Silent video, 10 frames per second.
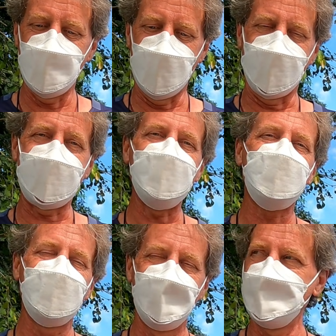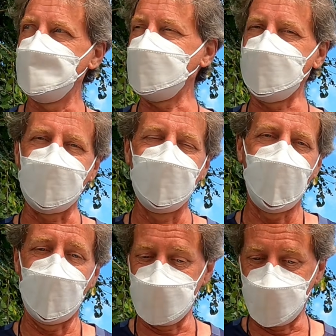And I kept thinking
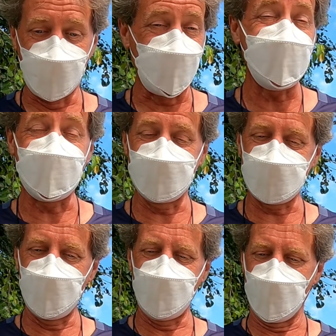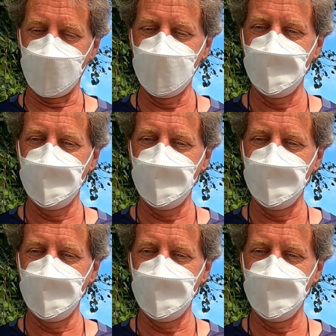I was breaking something,